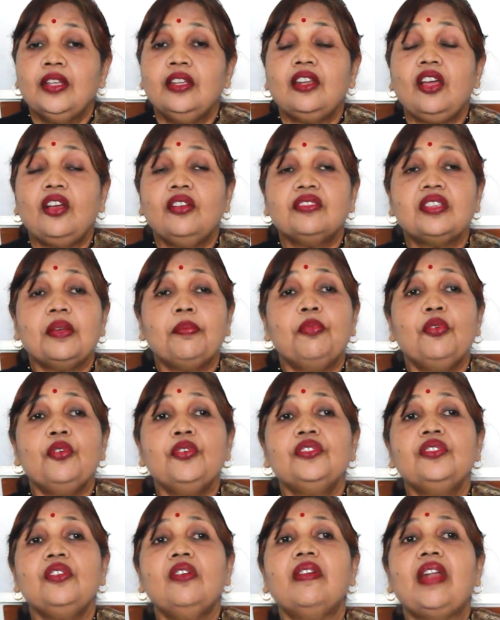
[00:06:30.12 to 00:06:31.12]
Now
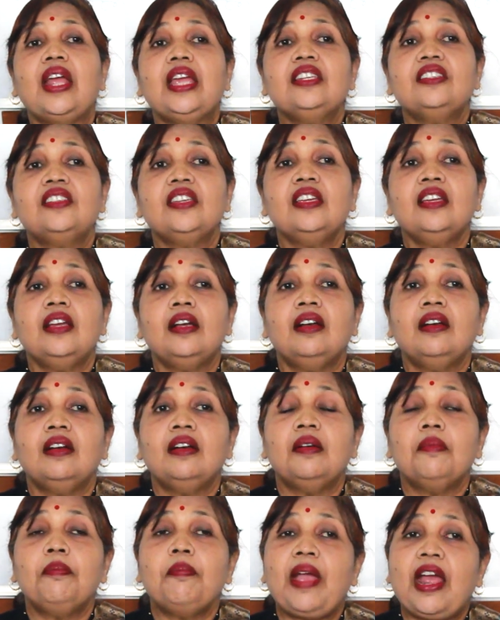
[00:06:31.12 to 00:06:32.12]
suppose you're writing
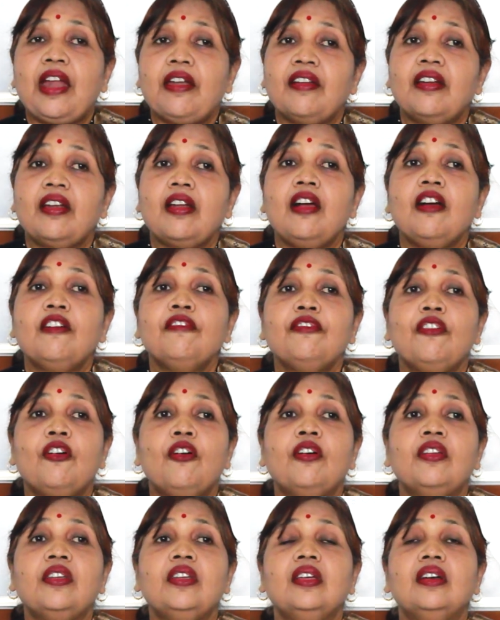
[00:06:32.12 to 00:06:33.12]
a paragraph
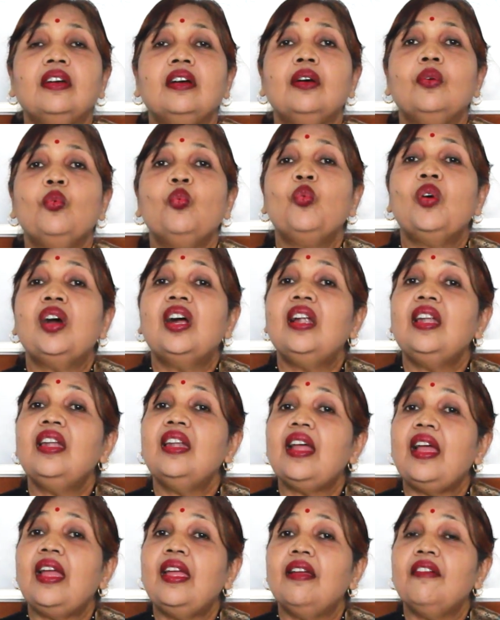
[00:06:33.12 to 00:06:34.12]
on
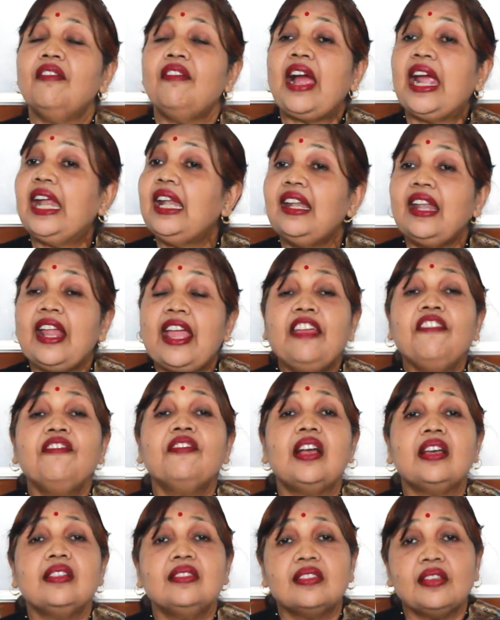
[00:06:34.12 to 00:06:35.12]

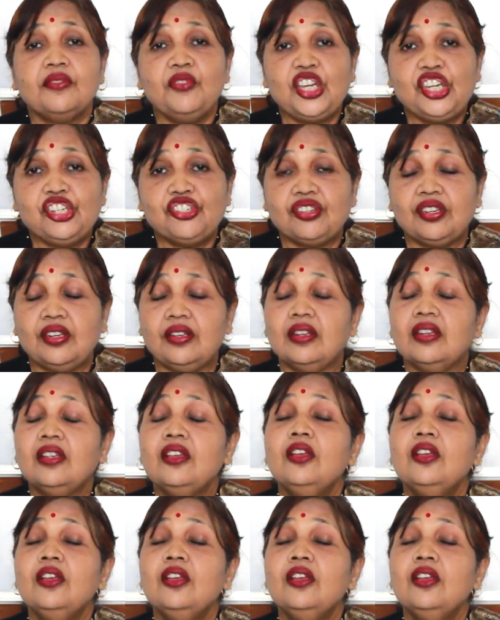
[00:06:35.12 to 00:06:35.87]
wildlife conservation.